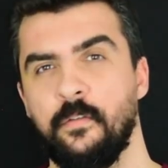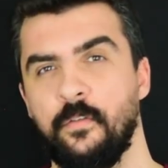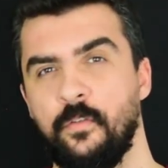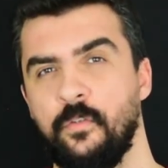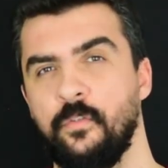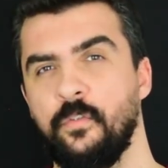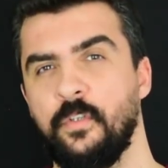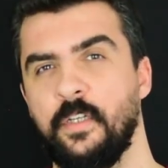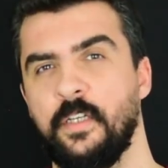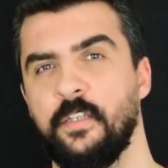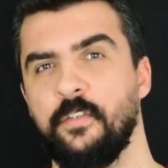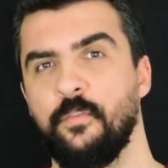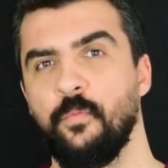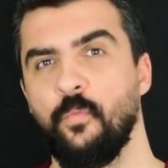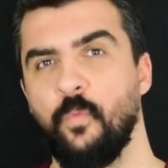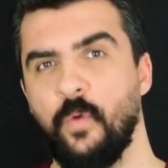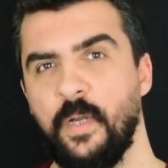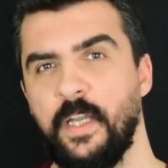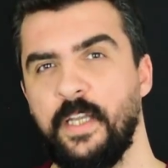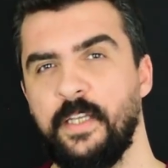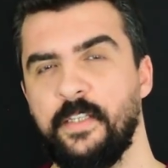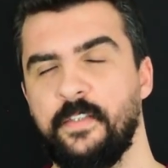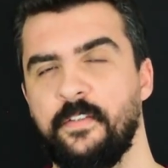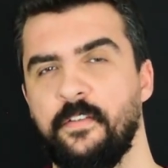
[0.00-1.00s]
Do not
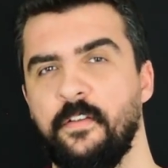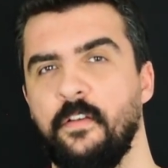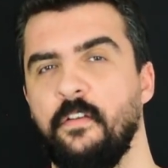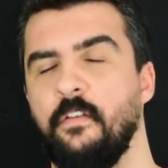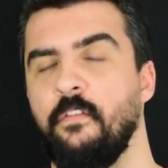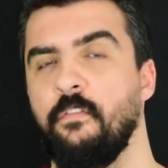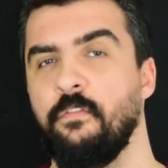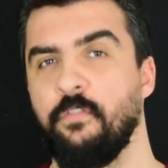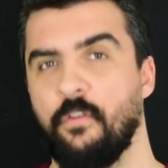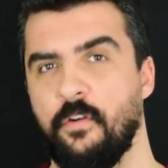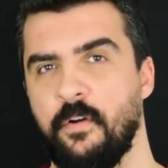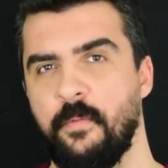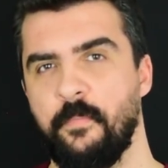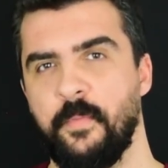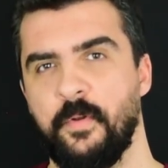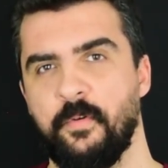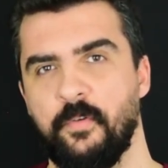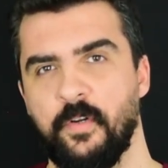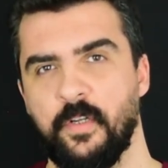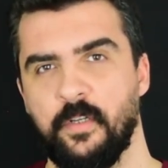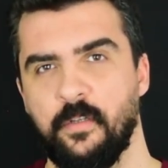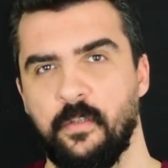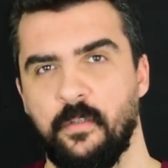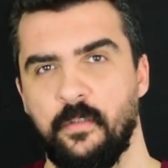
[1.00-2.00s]
wait for a
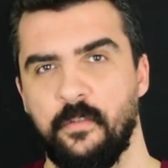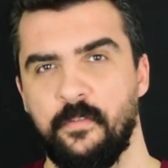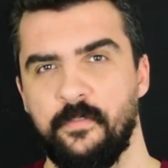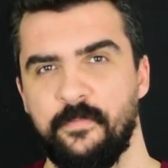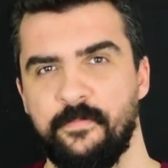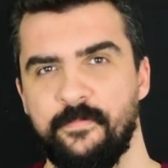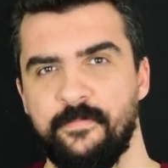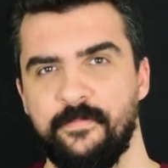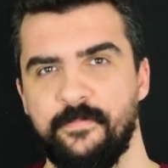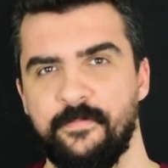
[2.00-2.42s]
miracle.